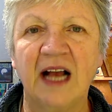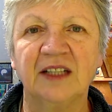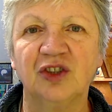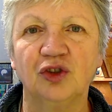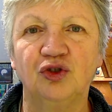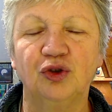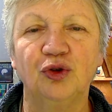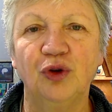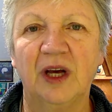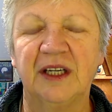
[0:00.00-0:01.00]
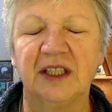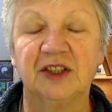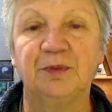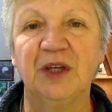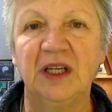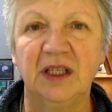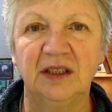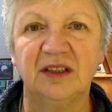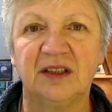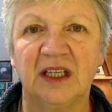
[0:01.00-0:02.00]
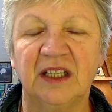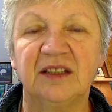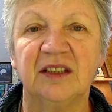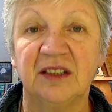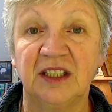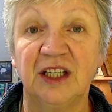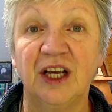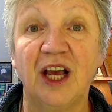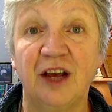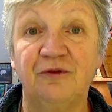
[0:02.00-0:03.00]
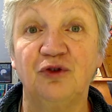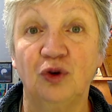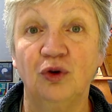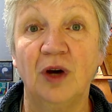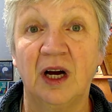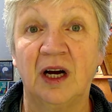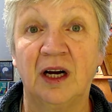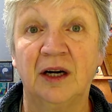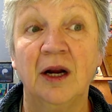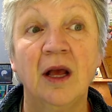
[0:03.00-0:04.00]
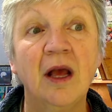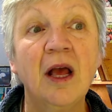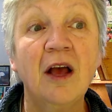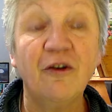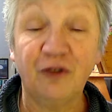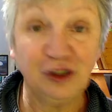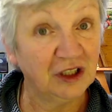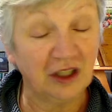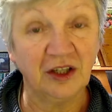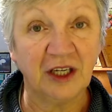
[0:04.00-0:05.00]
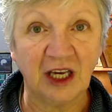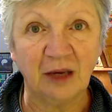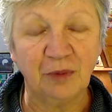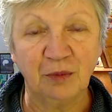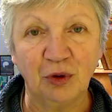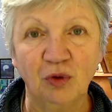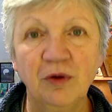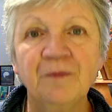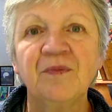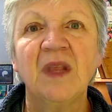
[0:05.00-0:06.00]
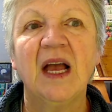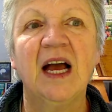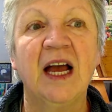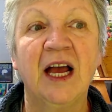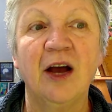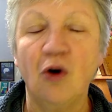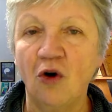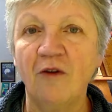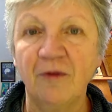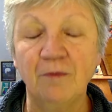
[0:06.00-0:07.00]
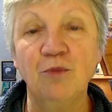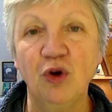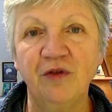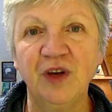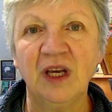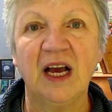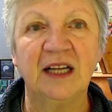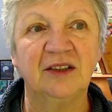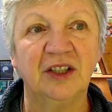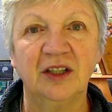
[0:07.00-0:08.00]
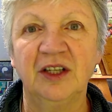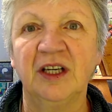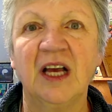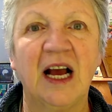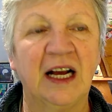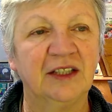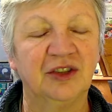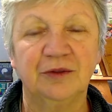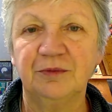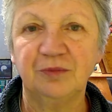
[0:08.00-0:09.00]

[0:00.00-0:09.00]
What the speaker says: and do an experience day to see if you are physically capable of moving and dealing and